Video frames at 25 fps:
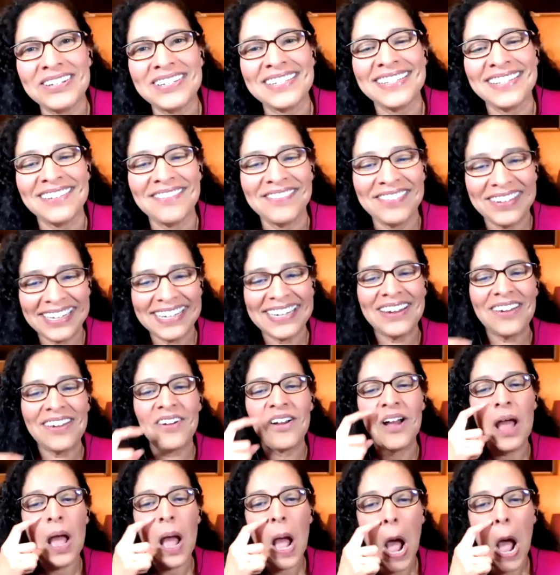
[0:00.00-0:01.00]
in the video.
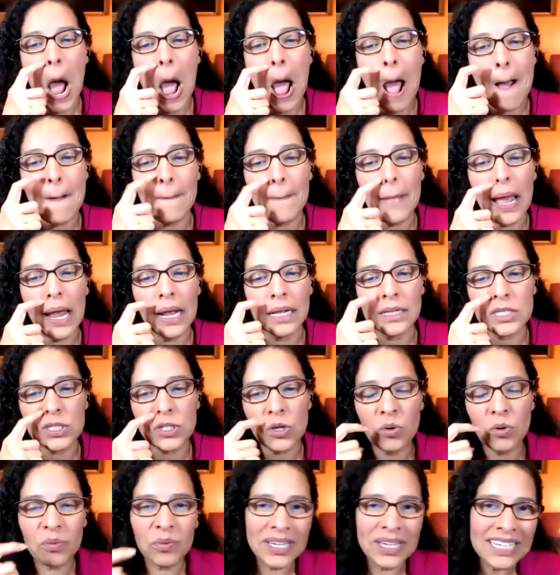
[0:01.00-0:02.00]
Um, and
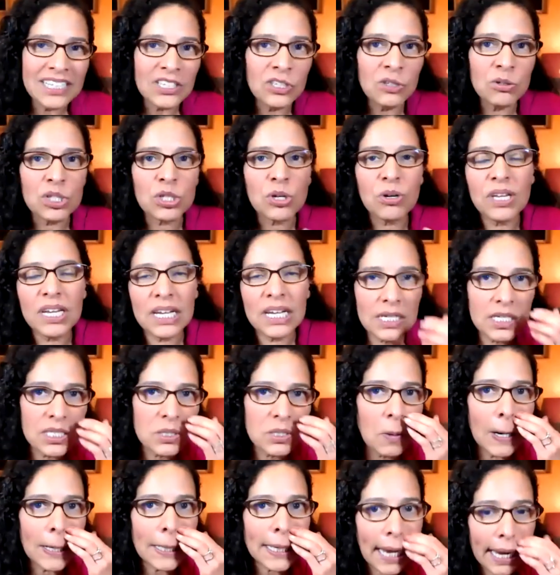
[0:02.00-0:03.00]
so you turn it
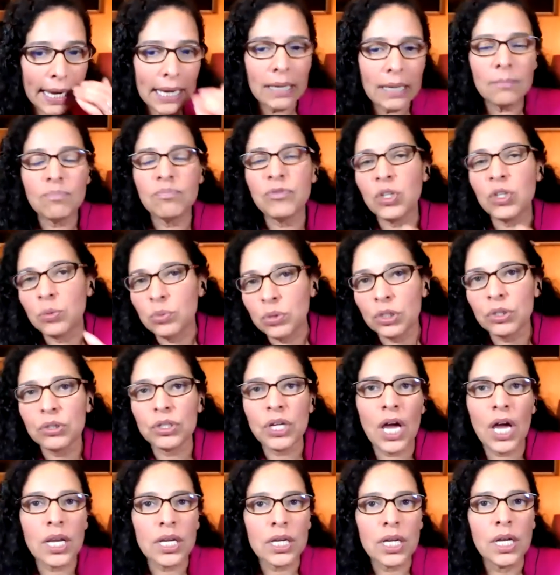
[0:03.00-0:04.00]
into a game, you learn
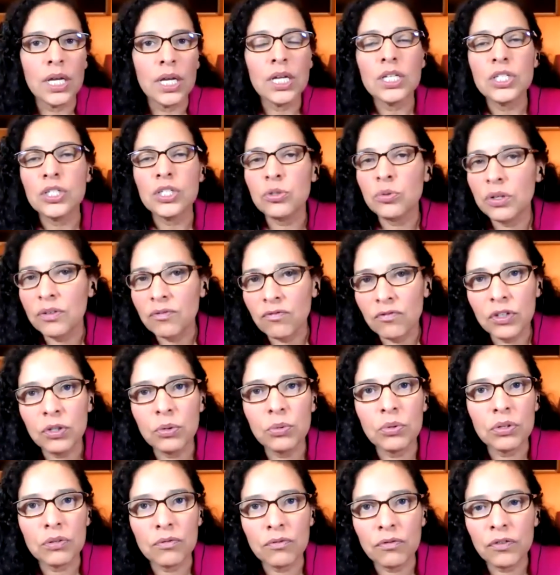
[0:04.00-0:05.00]
how to do it
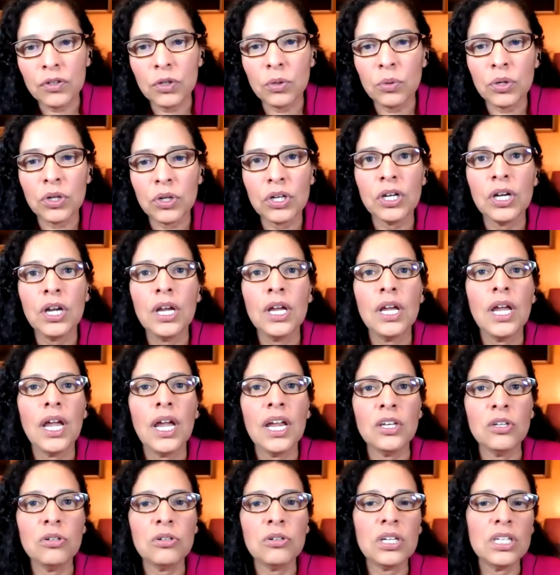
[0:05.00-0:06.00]
fewer and fewer,
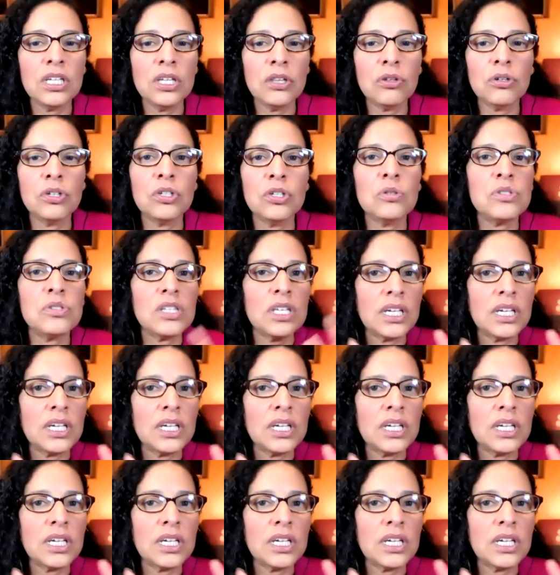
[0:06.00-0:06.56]
and you can either use the